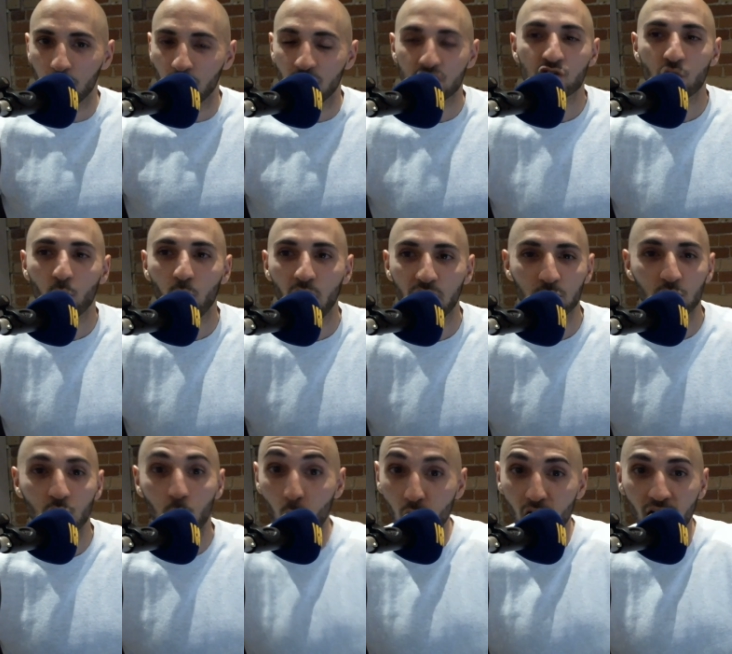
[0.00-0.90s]
I'm not sure why you
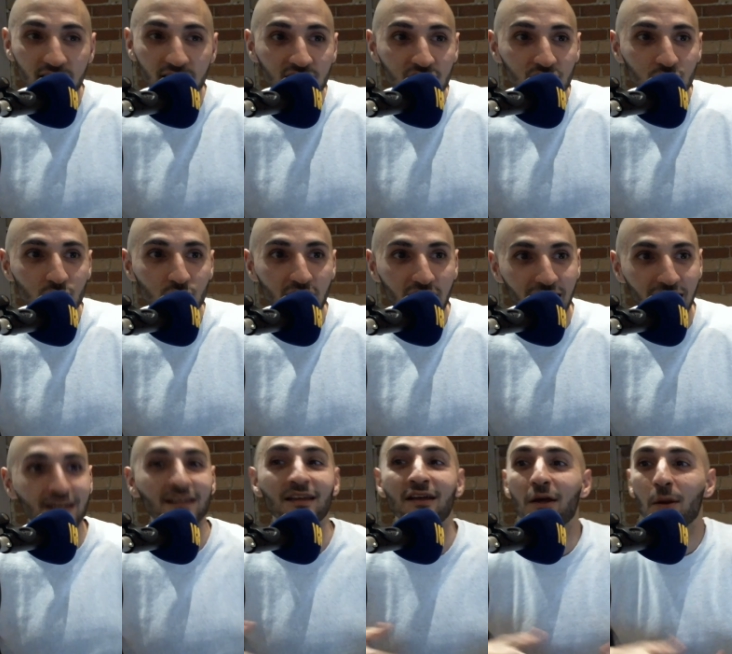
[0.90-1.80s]
would want to do
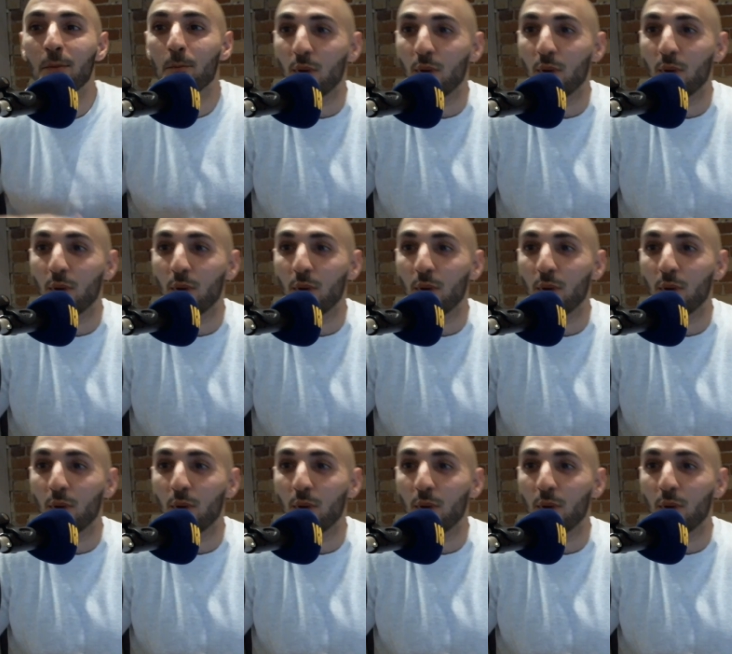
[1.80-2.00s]
that.